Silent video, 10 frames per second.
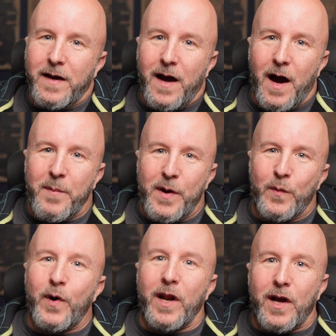
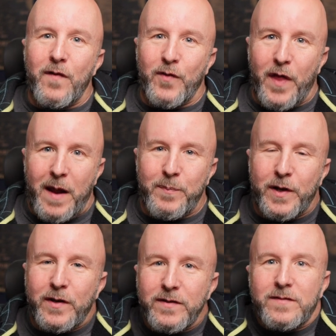and we're going to cover that
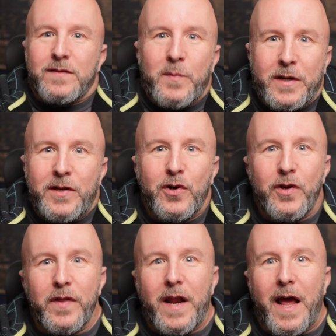because the
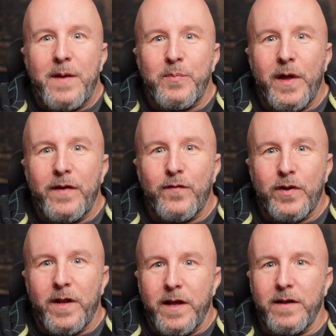material that I had planned for
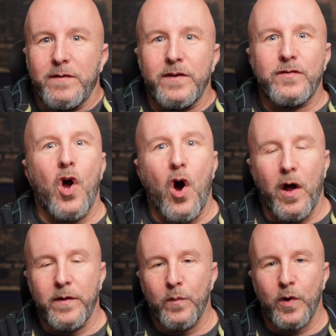today is
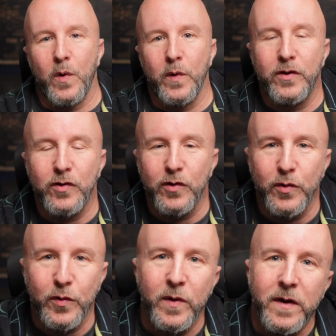gone. We're going
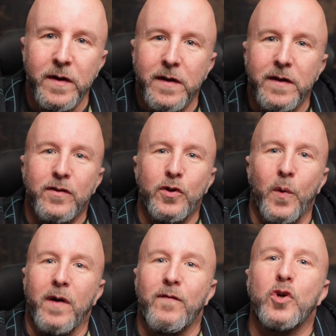to
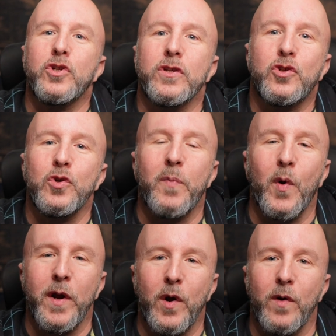do a version
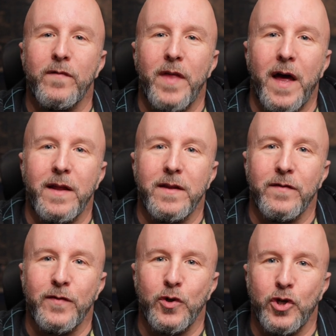2.0 of that in
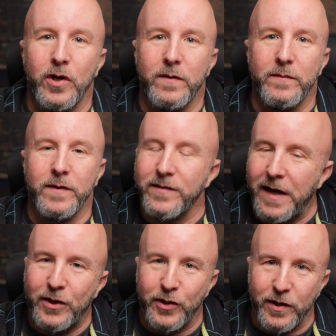the future. It's
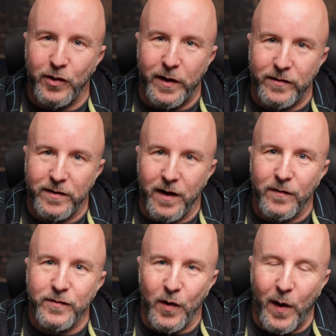actually great
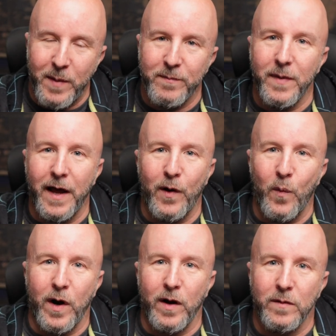stuff, so I don't
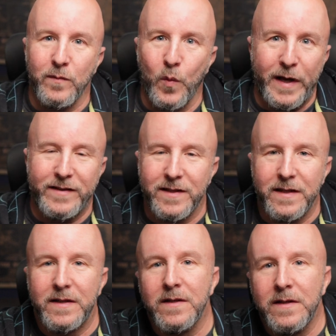want to waste it